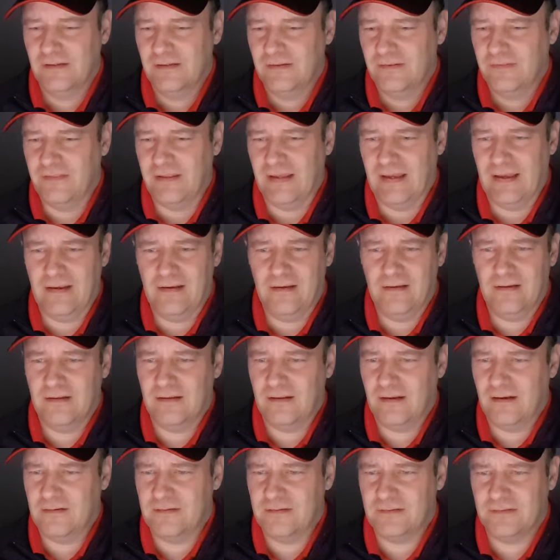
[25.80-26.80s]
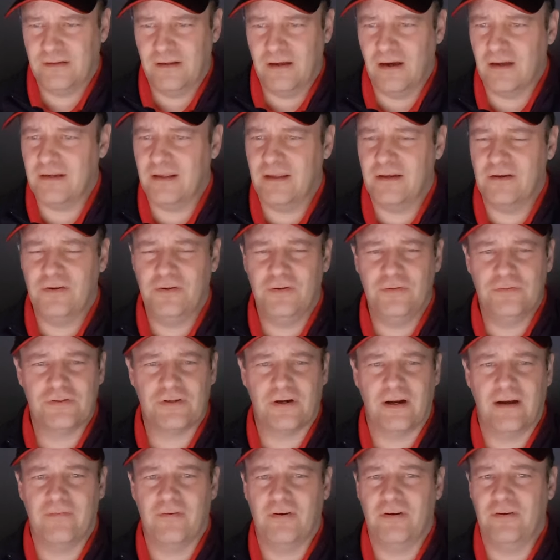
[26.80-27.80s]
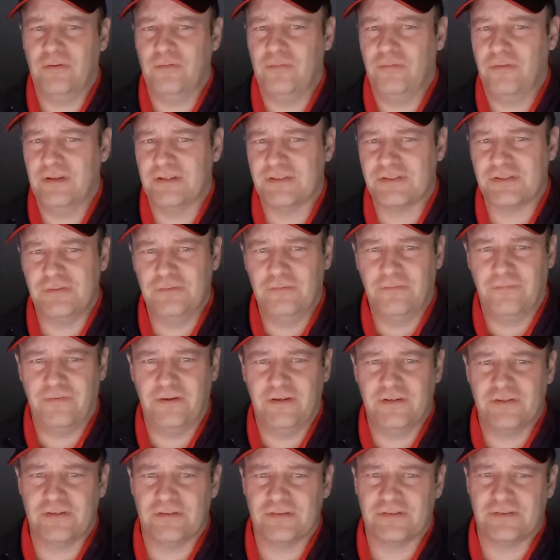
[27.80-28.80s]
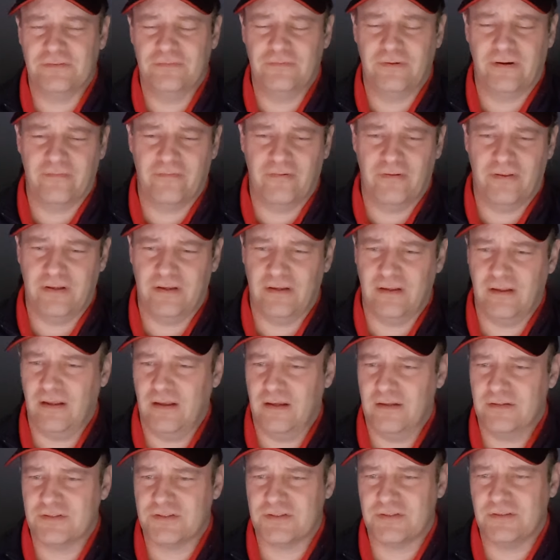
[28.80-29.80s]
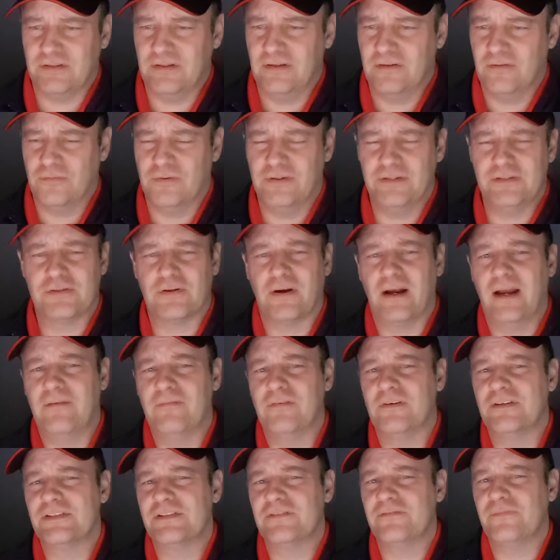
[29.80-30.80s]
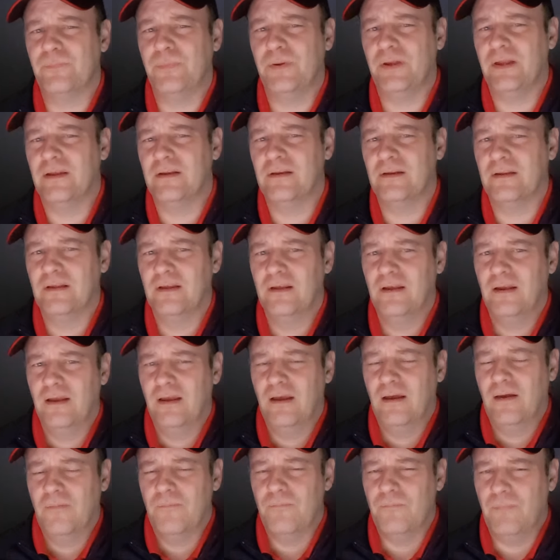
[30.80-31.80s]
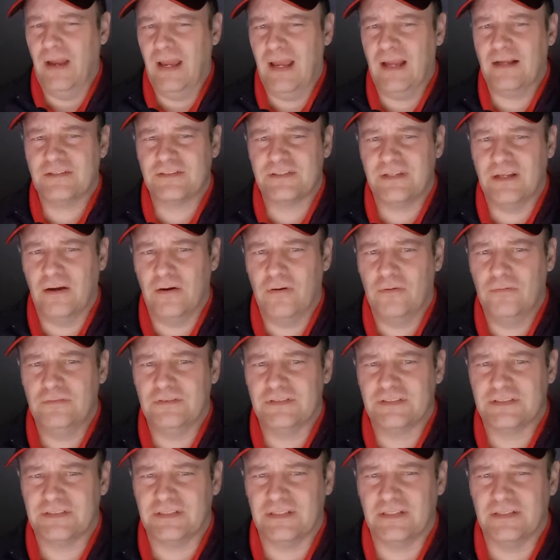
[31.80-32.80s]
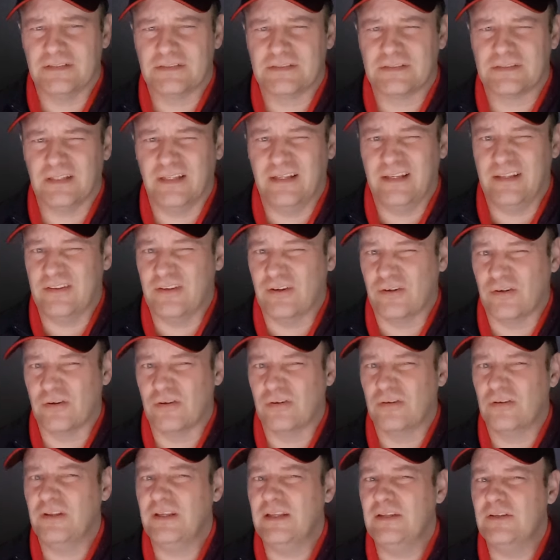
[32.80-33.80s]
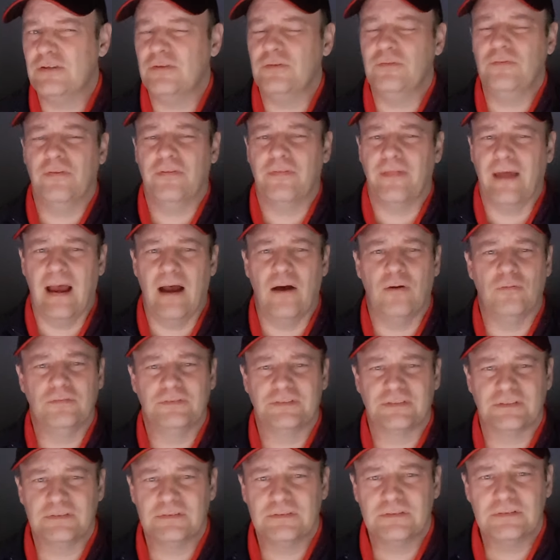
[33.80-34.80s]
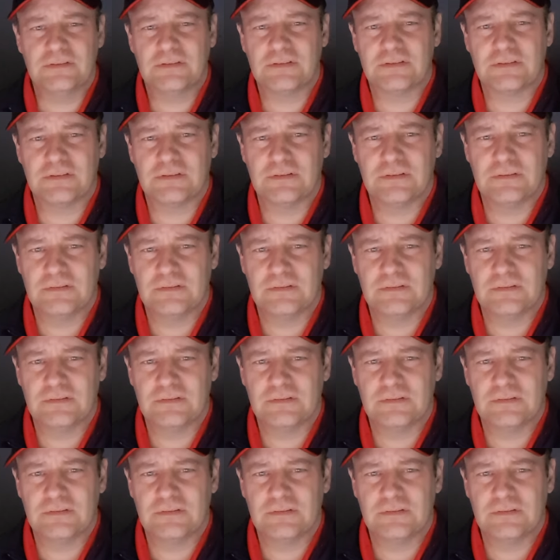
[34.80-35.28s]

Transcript: that got to get a new driver, new this, new features, new everything. It's, you know what, drivers have been maxed out since like the early 2000s